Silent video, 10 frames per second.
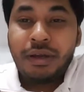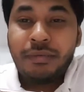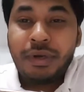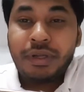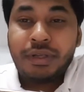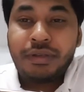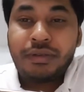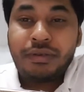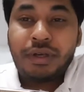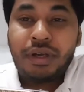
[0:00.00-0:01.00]
but
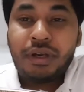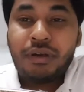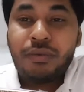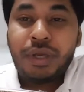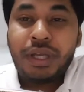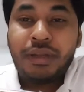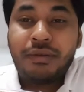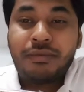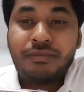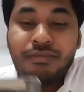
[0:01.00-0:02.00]

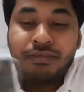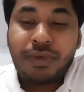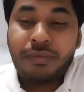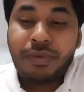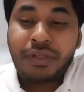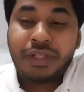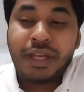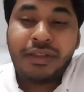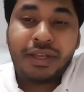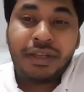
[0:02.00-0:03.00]
when I
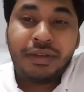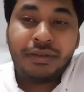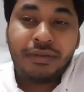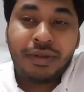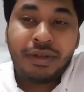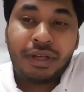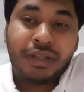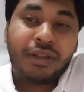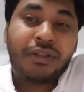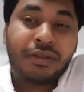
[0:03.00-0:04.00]
purchased it, I
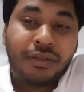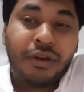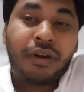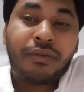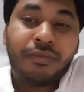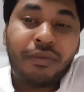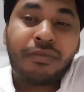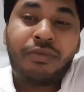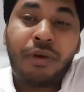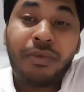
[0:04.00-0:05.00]
just thought
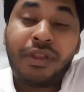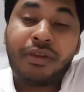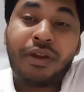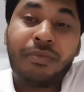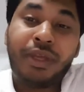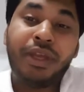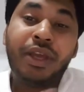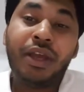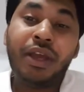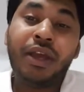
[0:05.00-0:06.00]
most probably it's gonna be
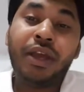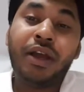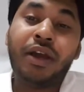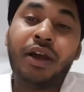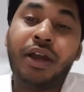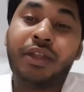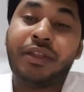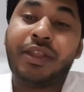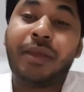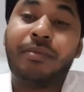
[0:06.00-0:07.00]
in the
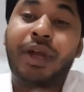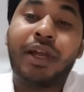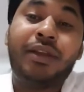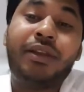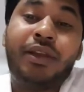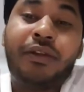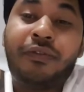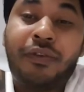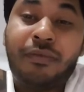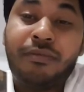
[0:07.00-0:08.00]
same line
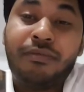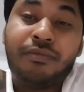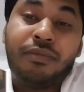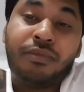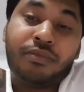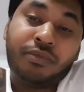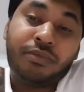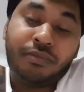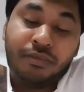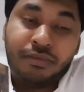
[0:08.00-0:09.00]
from
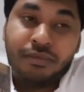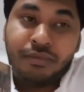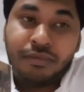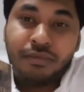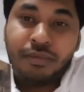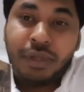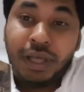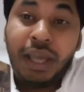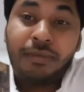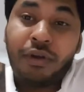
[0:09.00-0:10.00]
the
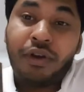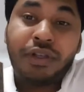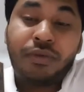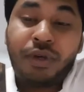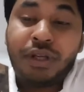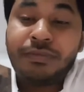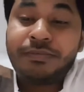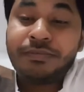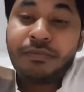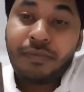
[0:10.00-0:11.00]
game, the original one.
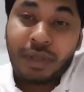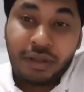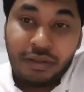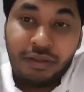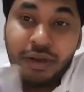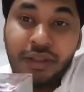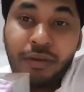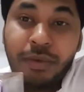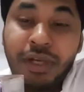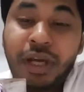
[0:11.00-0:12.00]
So let's
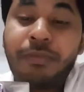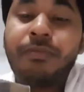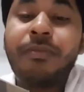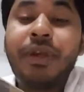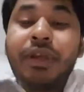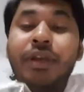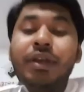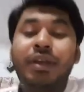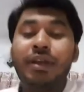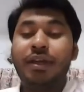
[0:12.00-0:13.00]
open it up.
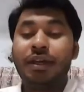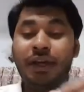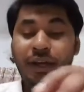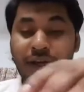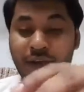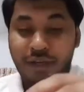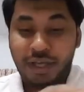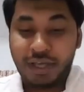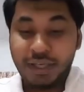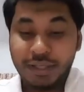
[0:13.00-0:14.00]

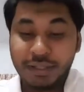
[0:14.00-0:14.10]
Okay,